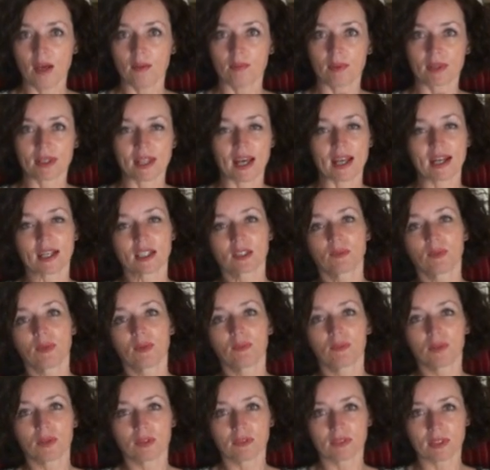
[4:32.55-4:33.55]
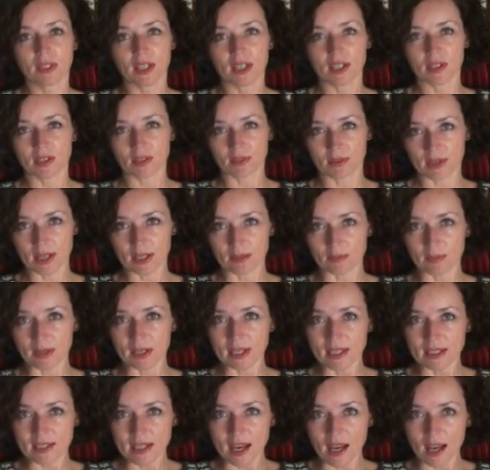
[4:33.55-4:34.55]
But that has been proven incorrect
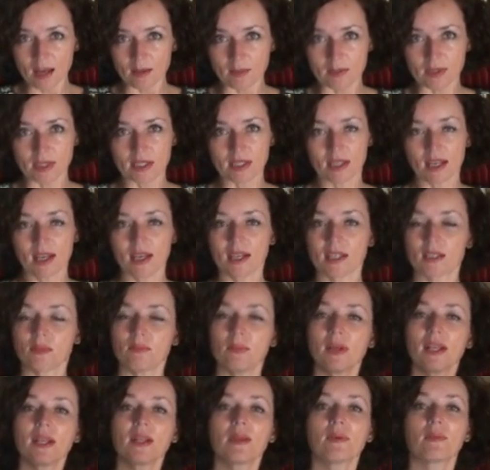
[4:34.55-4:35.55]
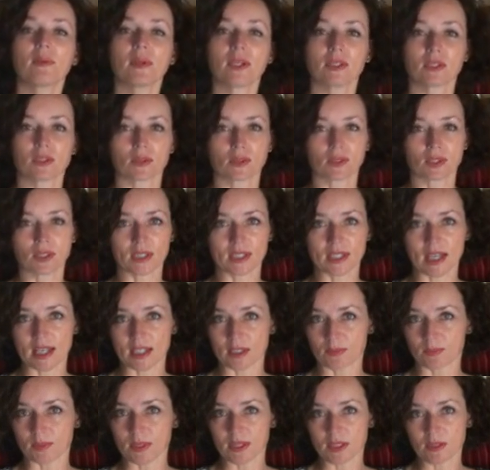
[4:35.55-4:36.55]
many times. As many resources
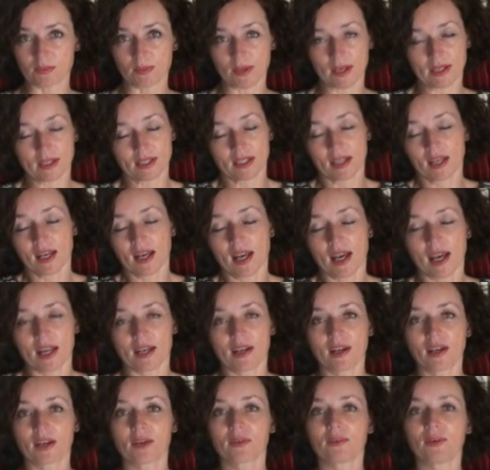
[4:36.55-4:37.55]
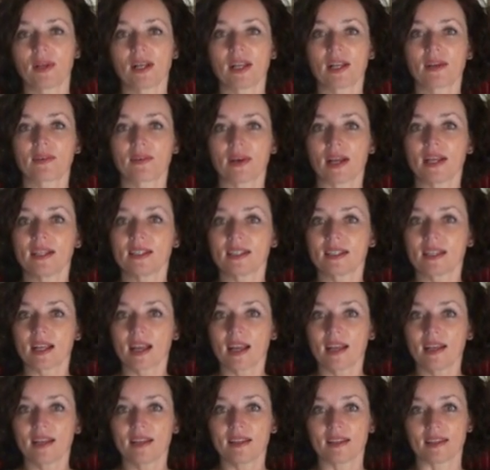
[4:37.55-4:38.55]
has been spent and not really created
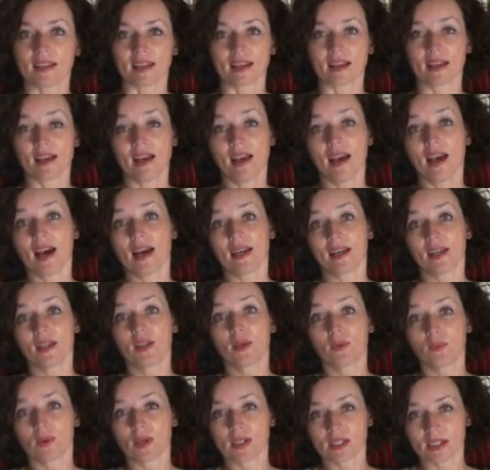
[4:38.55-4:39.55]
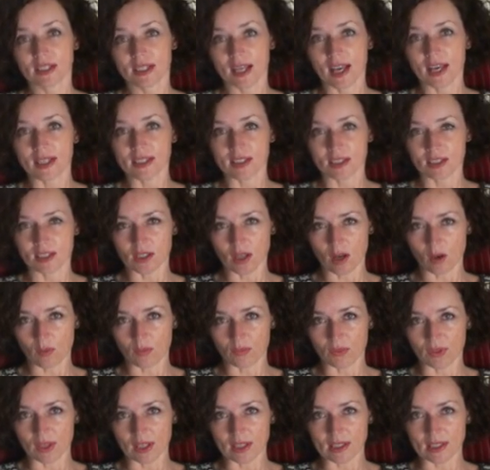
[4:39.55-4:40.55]
anything, and in the worst cases
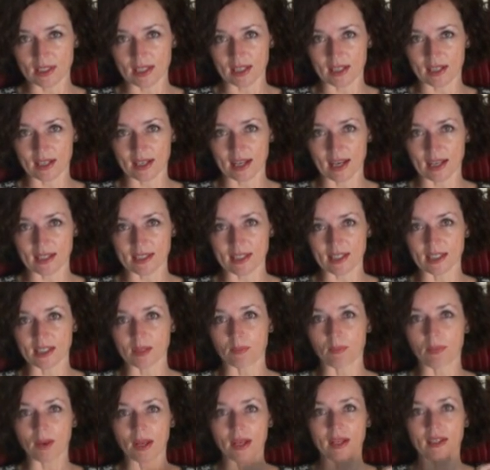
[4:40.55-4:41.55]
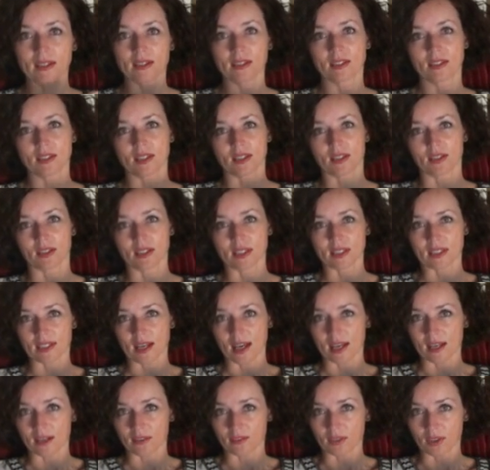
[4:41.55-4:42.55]
obviously creating dependency on the
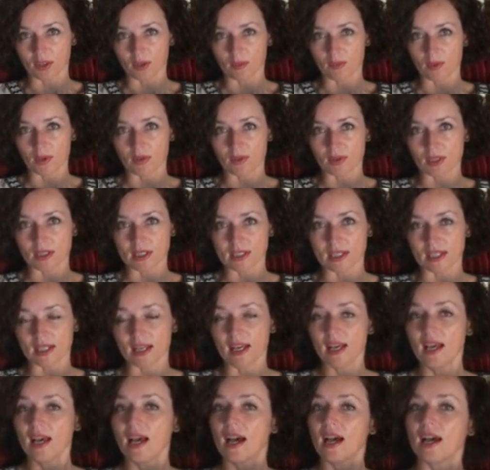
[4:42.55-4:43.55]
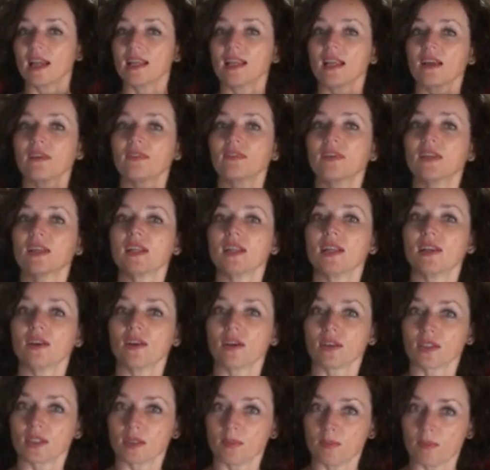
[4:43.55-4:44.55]
side of the community and definitely
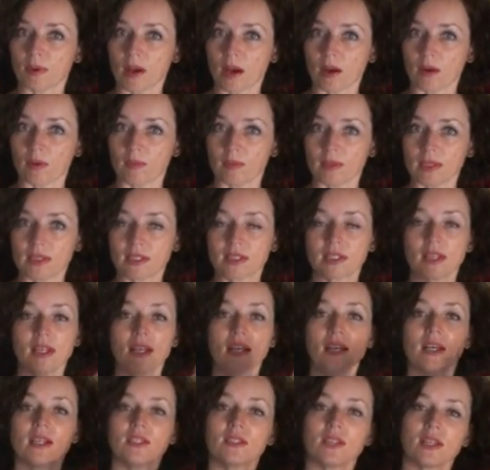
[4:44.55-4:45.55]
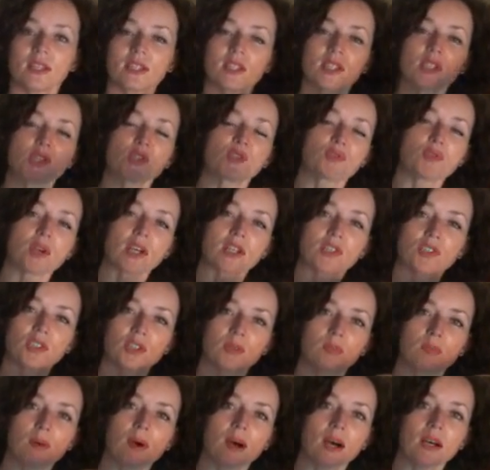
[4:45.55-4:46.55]
not empowerment. So it's the
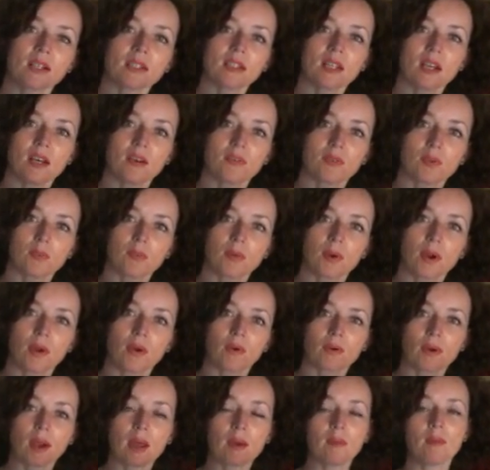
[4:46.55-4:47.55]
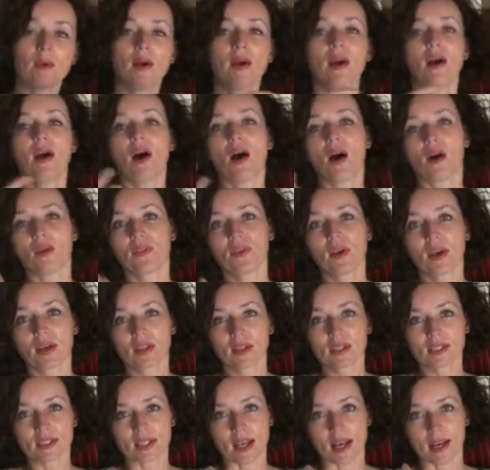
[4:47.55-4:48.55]
structured part of the program. On the
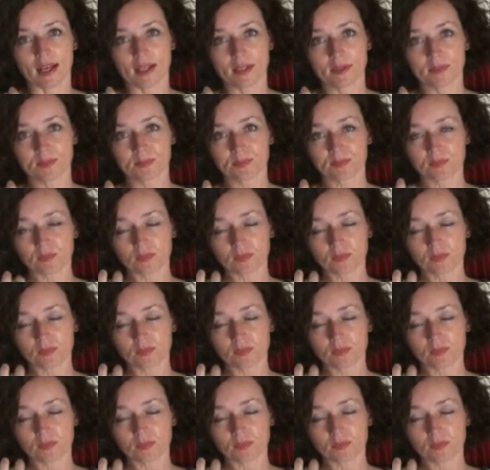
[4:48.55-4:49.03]
other side,